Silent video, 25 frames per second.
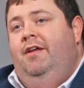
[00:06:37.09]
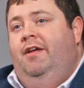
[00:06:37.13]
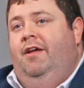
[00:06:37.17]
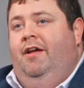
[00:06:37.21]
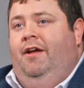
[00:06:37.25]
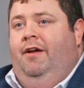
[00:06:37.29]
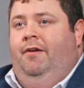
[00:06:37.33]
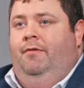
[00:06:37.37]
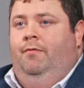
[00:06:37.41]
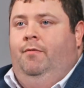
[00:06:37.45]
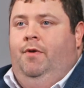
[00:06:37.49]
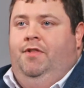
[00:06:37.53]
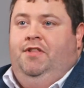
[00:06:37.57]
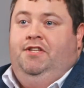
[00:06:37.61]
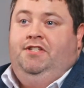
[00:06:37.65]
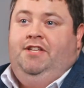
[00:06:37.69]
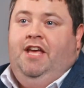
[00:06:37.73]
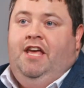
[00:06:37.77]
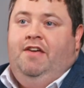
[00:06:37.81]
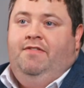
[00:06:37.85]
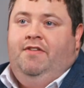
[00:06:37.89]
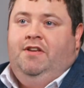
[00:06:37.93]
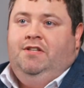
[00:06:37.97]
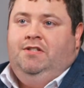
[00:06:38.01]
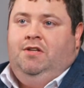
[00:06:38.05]
and where the
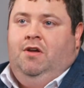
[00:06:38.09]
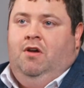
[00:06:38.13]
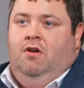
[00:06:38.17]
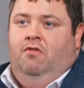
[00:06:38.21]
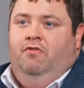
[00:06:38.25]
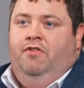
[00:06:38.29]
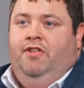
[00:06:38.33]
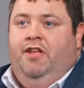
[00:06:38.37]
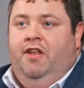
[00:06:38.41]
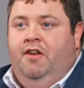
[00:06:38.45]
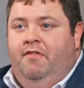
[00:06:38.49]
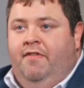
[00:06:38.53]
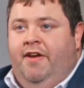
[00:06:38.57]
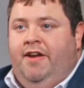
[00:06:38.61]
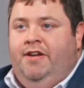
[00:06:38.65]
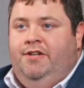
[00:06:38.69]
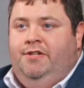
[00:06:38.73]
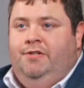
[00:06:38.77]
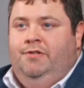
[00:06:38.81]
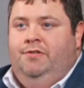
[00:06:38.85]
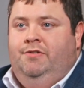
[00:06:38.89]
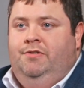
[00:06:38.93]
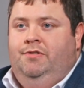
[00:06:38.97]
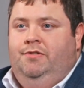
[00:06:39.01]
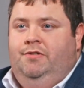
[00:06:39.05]
savings are and the
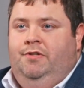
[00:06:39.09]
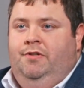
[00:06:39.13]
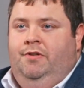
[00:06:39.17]
innovations